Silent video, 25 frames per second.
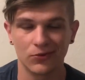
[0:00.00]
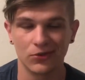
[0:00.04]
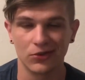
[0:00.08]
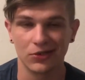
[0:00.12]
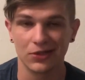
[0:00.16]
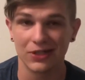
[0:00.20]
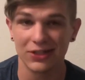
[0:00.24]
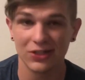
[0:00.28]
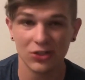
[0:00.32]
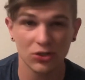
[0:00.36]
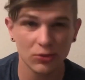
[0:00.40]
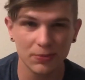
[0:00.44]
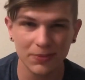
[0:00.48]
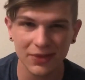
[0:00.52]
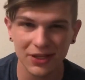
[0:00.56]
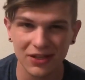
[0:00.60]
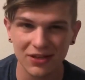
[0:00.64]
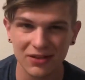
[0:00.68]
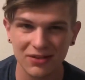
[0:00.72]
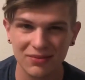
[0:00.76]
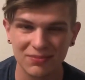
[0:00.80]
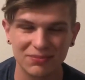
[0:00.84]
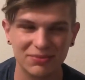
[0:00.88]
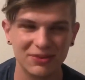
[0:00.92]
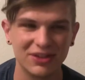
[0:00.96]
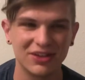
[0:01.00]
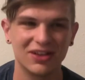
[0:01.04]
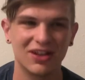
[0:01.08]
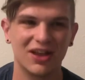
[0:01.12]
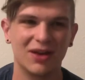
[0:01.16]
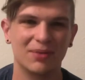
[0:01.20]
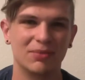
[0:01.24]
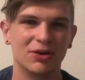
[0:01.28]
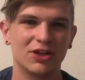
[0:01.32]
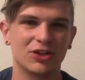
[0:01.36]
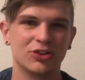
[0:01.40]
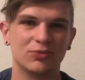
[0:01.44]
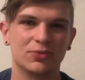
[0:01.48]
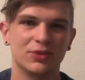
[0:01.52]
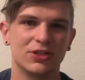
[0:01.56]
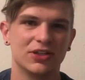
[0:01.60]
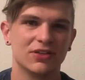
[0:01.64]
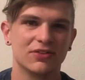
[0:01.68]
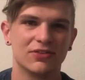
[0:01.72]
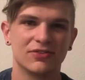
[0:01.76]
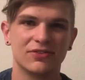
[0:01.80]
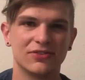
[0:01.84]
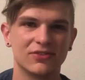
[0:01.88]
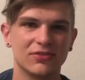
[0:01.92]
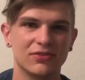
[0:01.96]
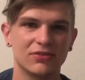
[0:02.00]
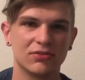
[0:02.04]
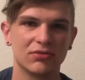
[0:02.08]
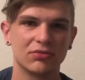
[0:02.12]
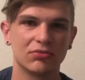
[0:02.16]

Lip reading: a little bit, but not much, because